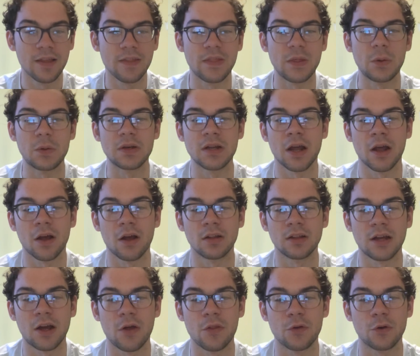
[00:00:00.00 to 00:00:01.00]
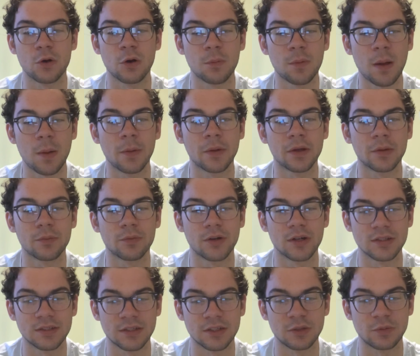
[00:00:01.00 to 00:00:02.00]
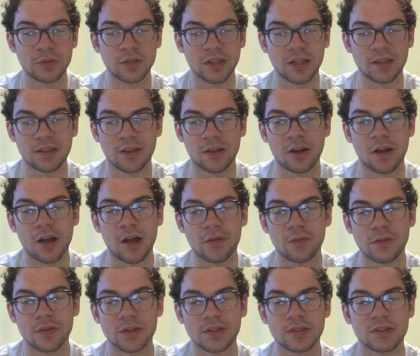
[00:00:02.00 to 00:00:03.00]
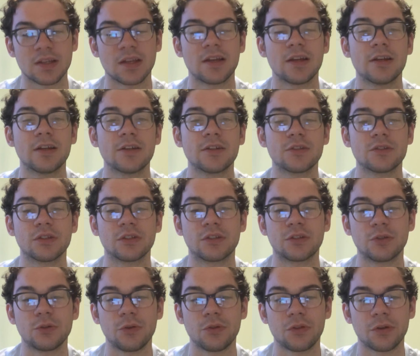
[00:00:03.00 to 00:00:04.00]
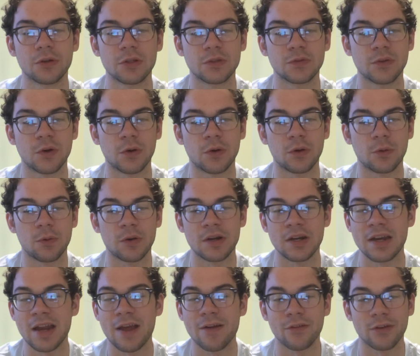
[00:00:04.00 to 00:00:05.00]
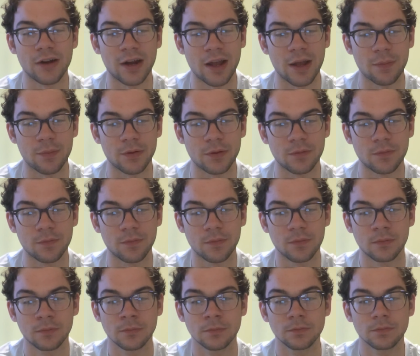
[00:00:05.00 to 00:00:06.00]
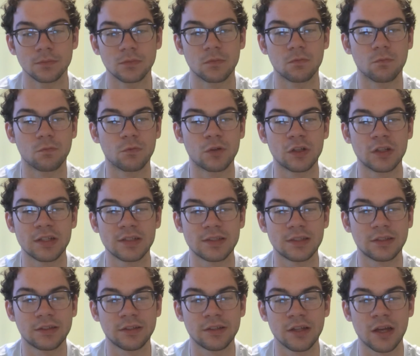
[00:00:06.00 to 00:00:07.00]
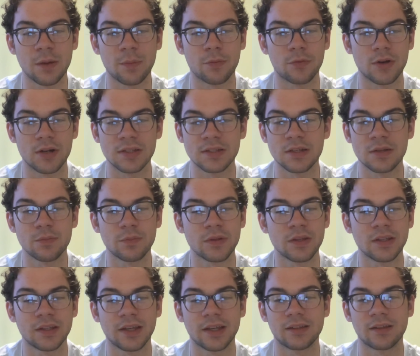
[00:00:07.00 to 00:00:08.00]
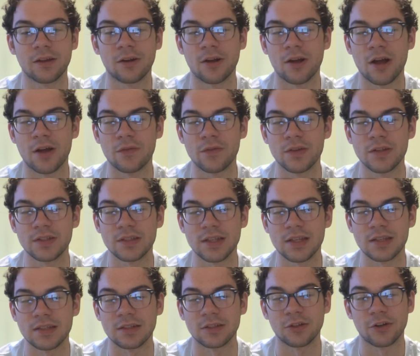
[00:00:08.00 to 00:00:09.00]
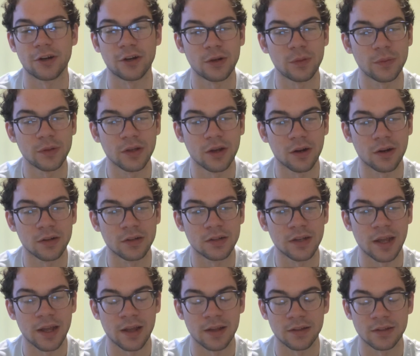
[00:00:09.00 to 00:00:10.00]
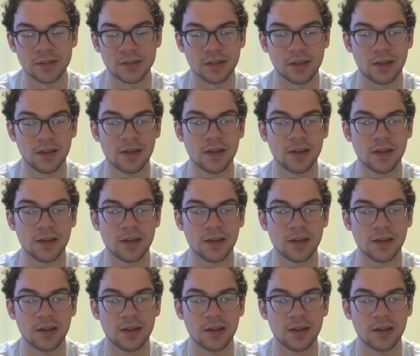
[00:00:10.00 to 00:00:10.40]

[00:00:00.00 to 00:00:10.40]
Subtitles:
They would not allow their Republican president to be kicked out of office, so the 2/3 vote would never happen. Realistically, a president being kicked out of office is an incredibly hard task.